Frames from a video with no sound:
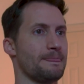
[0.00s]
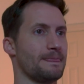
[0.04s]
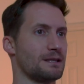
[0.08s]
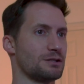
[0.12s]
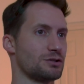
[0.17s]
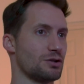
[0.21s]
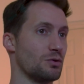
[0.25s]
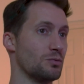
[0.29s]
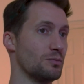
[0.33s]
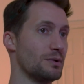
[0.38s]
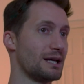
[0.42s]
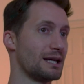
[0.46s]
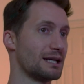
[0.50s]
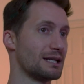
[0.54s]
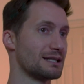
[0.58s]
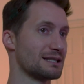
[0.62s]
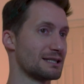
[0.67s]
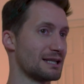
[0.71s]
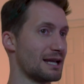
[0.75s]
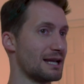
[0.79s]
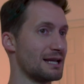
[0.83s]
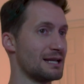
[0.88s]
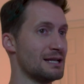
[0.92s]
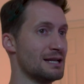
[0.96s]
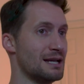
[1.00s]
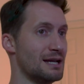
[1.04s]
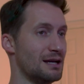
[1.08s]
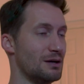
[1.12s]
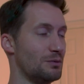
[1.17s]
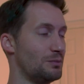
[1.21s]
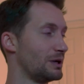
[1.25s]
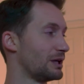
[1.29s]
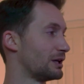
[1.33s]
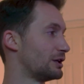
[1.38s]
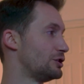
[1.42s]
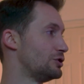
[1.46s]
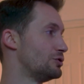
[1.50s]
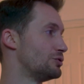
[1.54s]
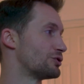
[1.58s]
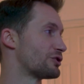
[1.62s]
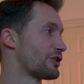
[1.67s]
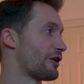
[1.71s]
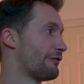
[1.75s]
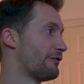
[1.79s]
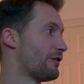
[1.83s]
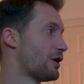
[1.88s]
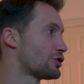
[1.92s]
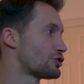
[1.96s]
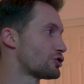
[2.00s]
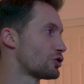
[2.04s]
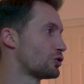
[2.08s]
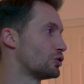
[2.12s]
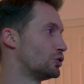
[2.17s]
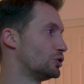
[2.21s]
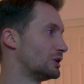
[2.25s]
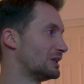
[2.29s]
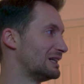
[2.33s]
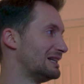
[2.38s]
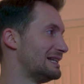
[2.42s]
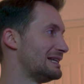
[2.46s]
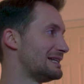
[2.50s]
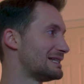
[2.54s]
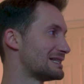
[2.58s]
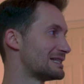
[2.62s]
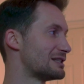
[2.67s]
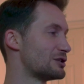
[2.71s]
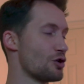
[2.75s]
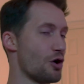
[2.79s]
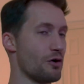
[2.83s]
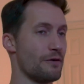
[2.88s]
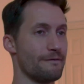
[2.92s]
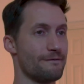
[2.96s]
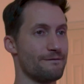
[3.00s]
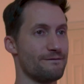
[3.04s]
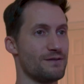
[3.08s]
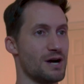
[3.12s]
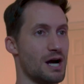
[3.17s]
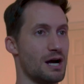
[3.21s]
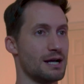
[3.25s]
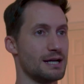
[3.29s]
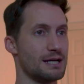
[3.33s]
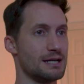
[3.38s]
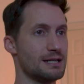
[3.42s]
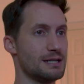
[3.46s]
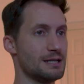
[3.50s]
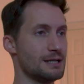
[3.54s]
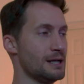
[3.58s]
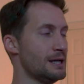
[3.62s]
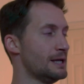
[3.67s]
So we're gonna say, we're gonna use a function called list.find.